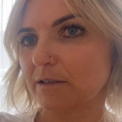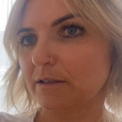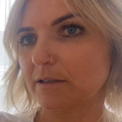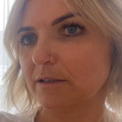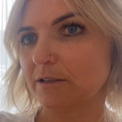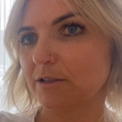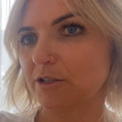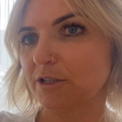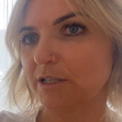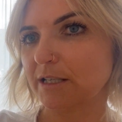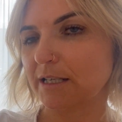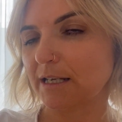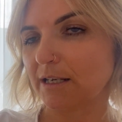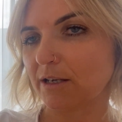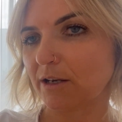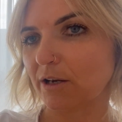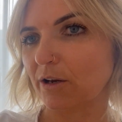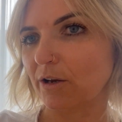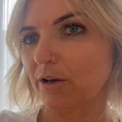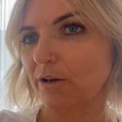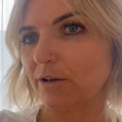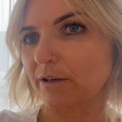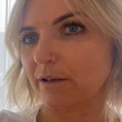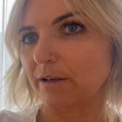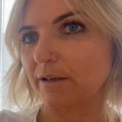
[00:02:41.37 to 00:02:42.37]
sheer
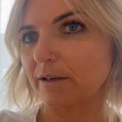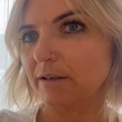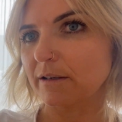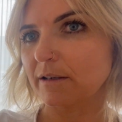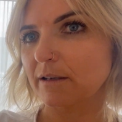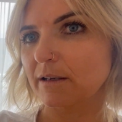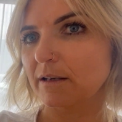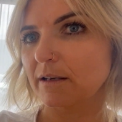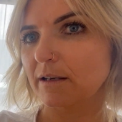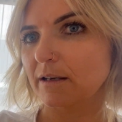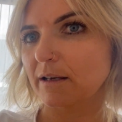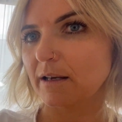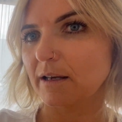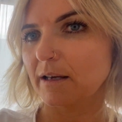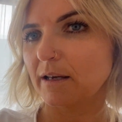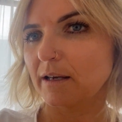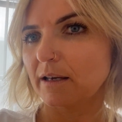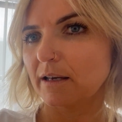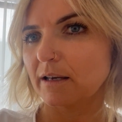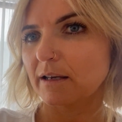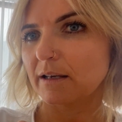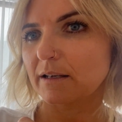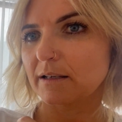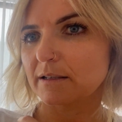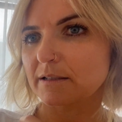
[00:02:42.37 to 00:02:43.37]
curtain
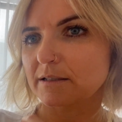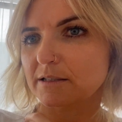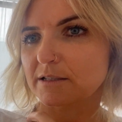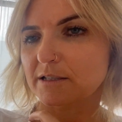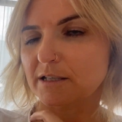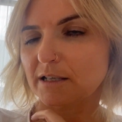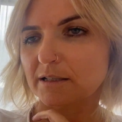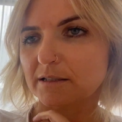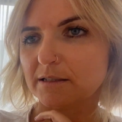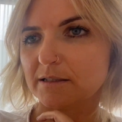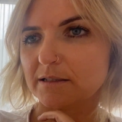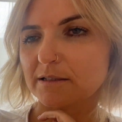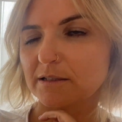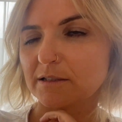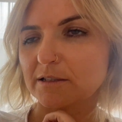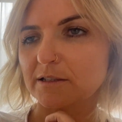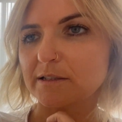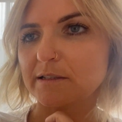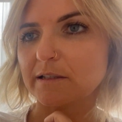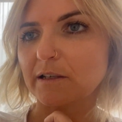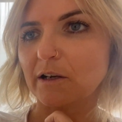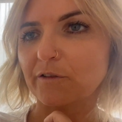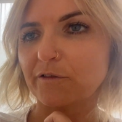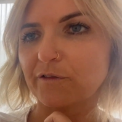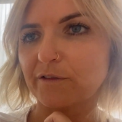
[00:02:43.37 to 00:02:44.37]
is just
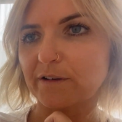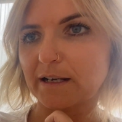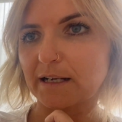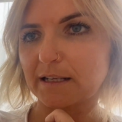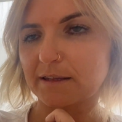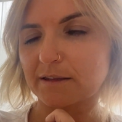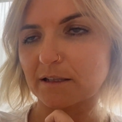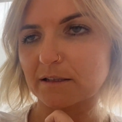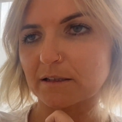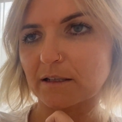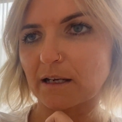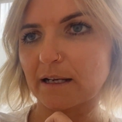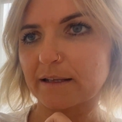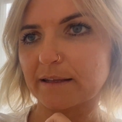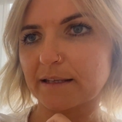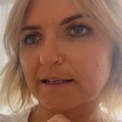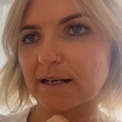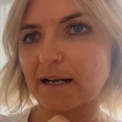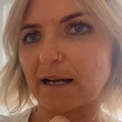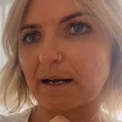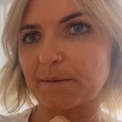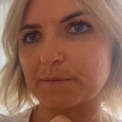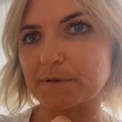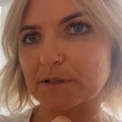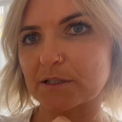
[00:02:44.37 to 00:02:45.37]
softening the light that
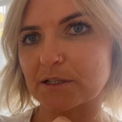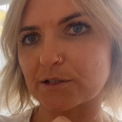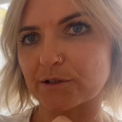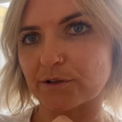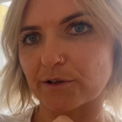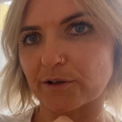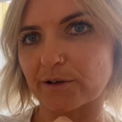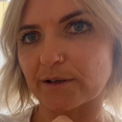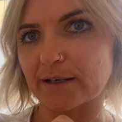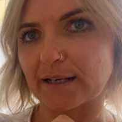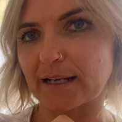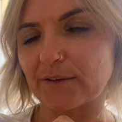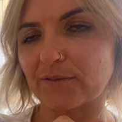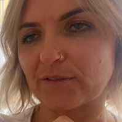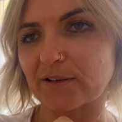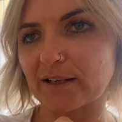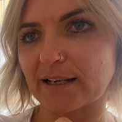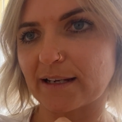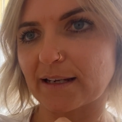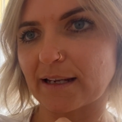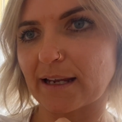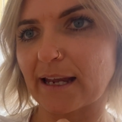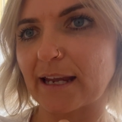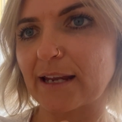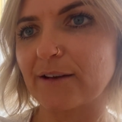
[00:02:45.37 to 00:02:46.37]
comes through and
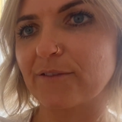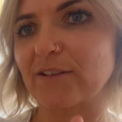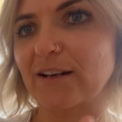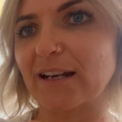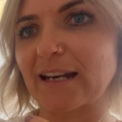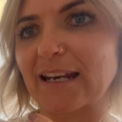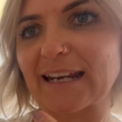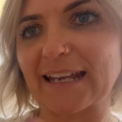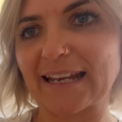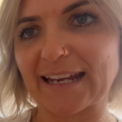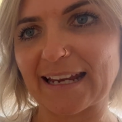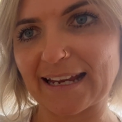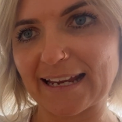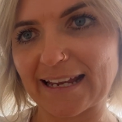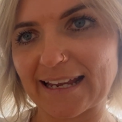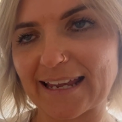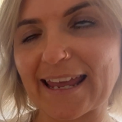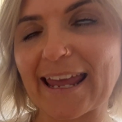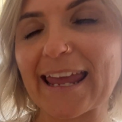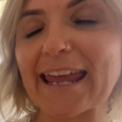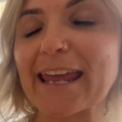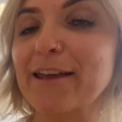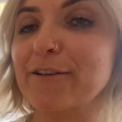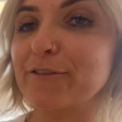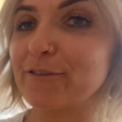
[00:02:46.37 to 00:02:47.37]
evening
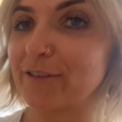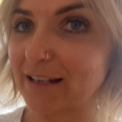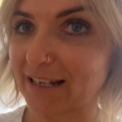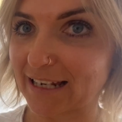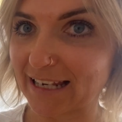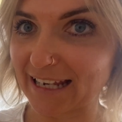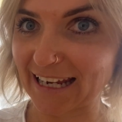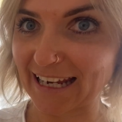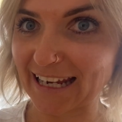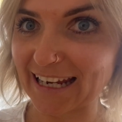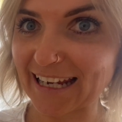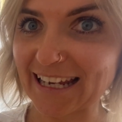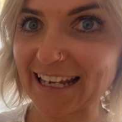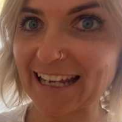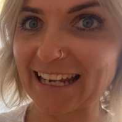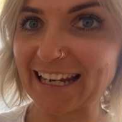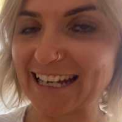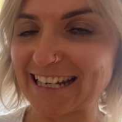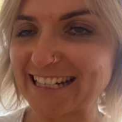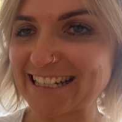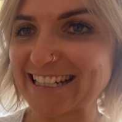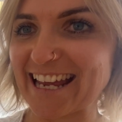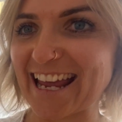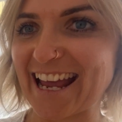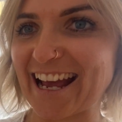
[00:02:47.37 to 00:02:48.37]

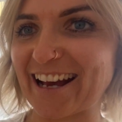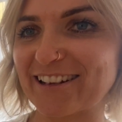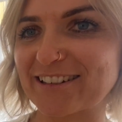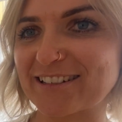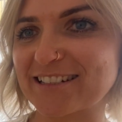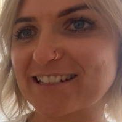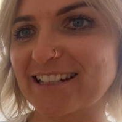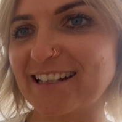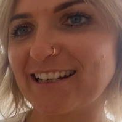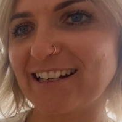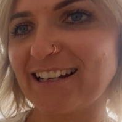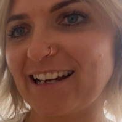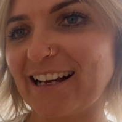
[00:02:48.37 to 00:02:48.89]
it out.